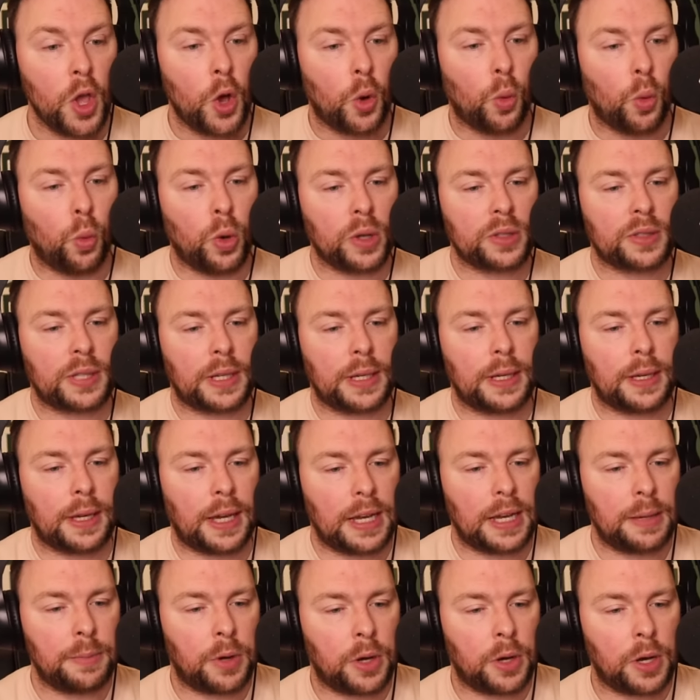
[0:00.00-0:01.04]
What a
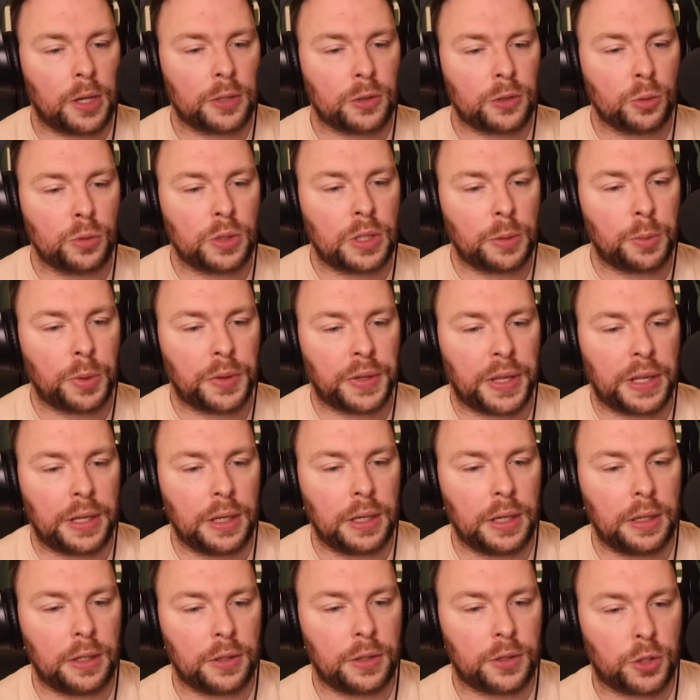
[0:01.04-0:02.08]
game. Arsenal did what they
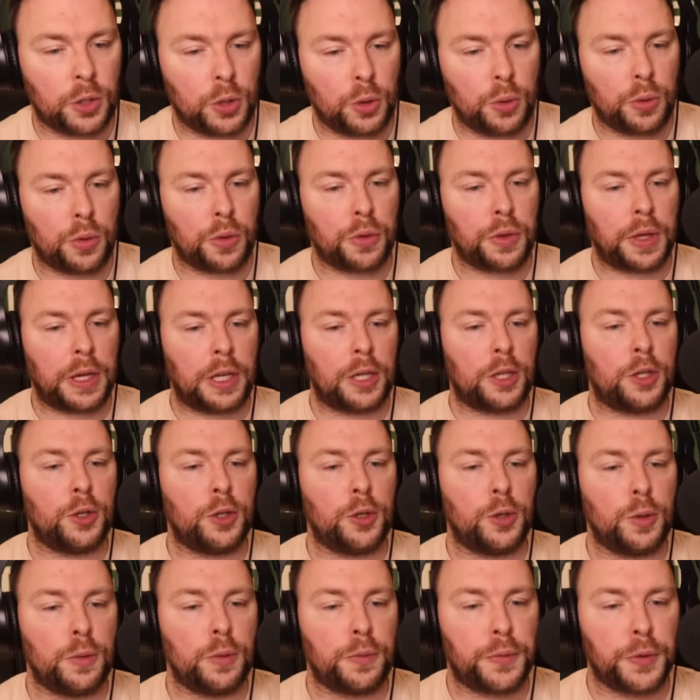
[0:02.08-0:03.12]
needed to. Thank
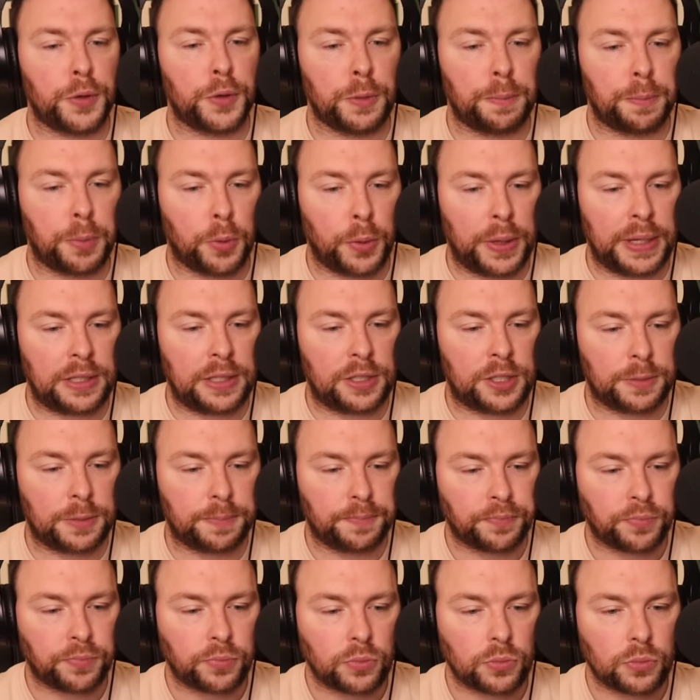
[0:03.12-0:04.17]
you for the points.
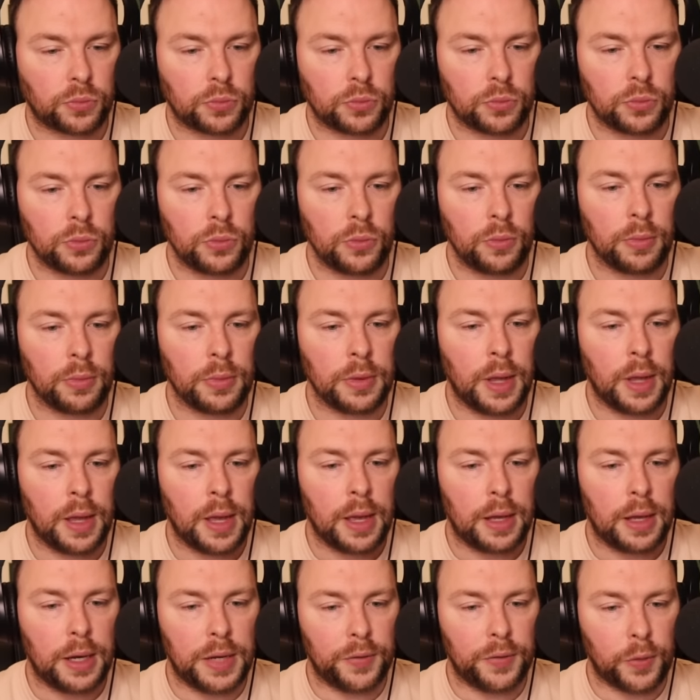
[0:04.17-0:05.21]

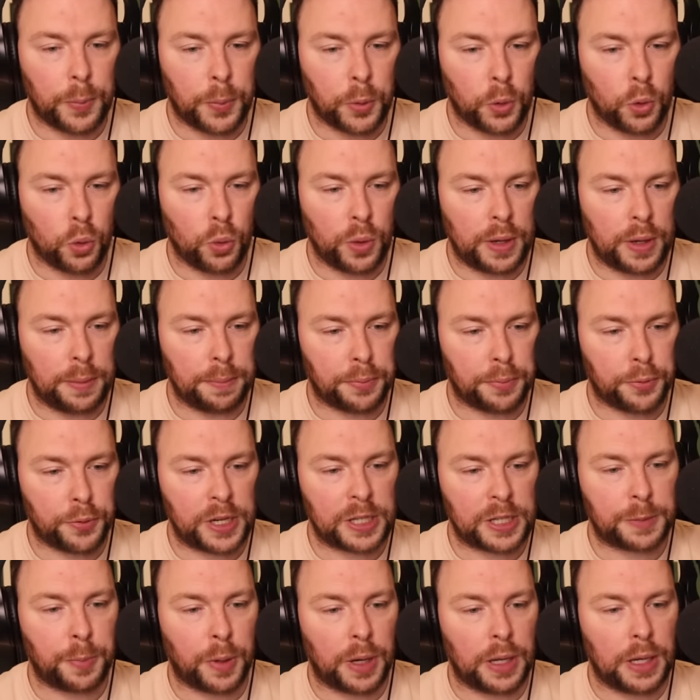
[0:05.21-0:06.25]
Liverpool,
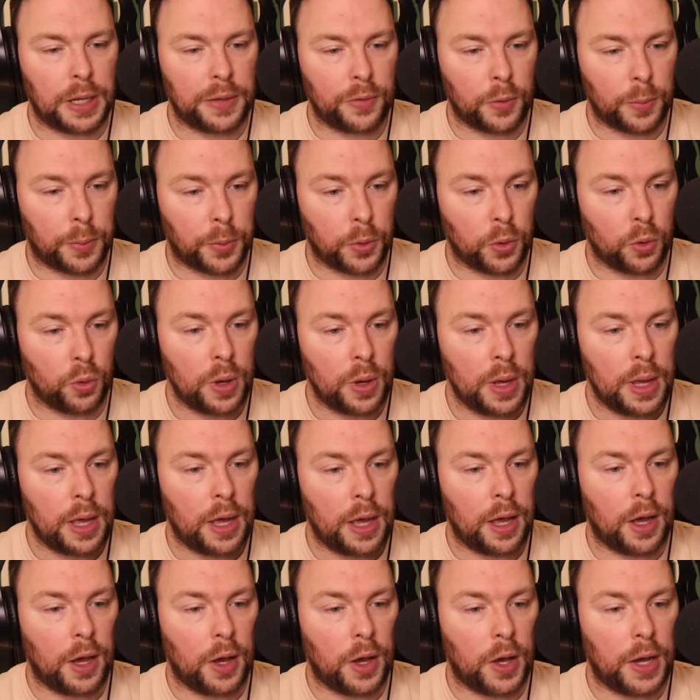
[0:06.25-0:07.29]
impressed by Liverpool.
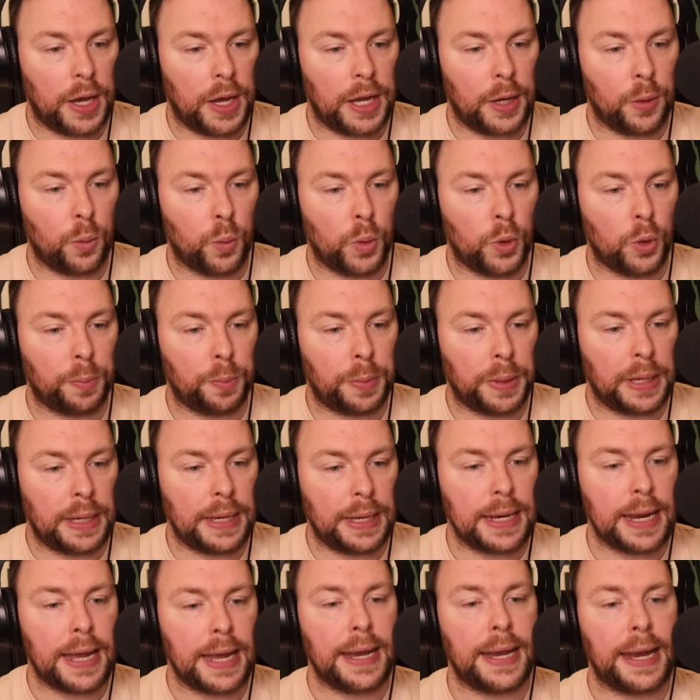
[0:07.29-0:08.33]
It will be
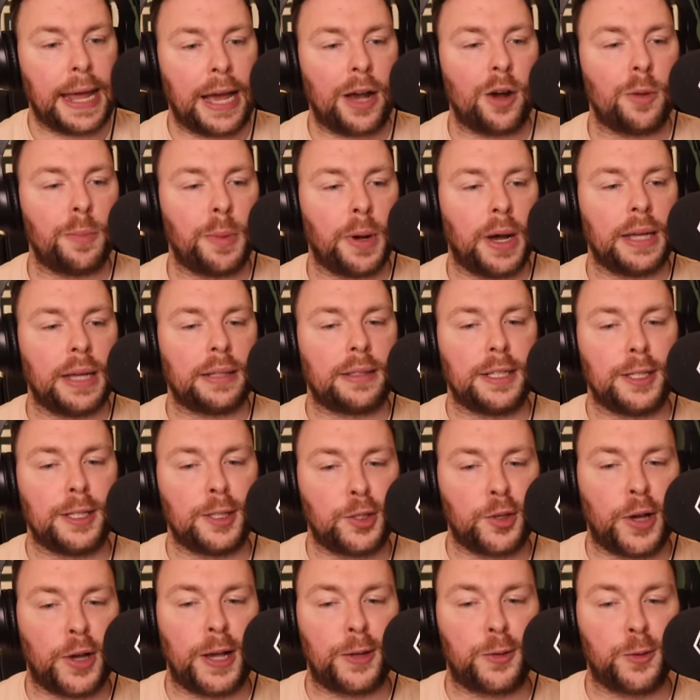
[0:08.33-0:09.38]
a nail-biting
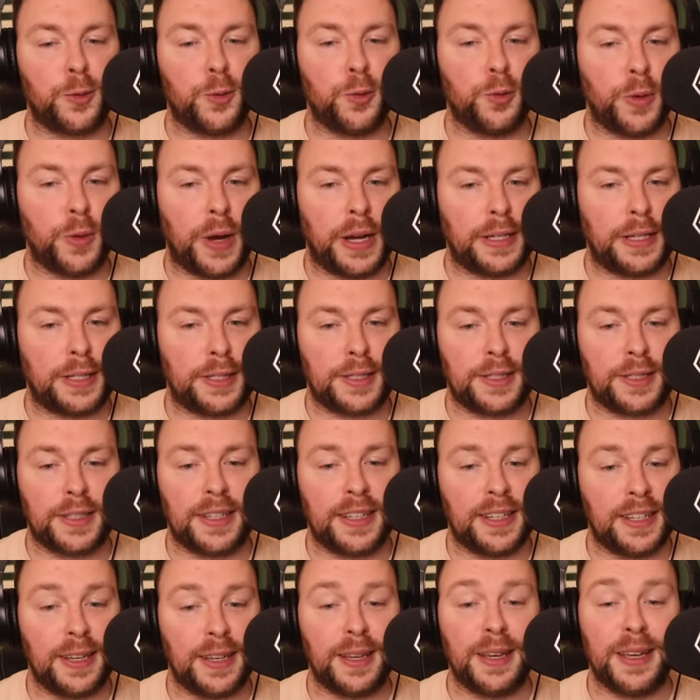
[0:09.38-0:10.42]
title race.
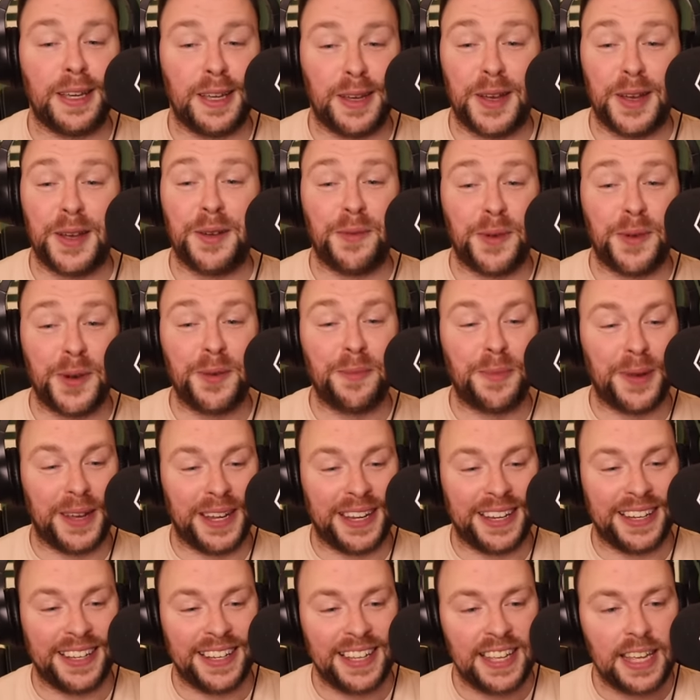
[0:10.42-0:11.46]
It will
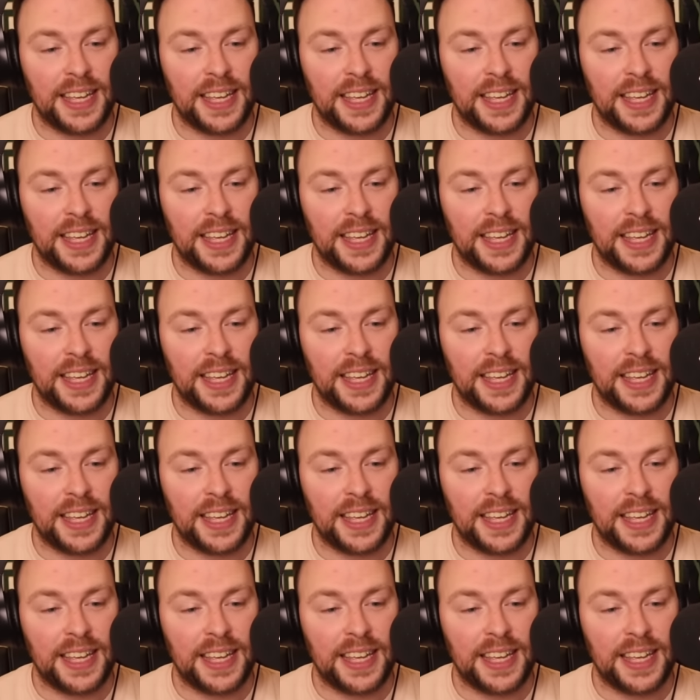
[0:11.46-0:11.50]
be.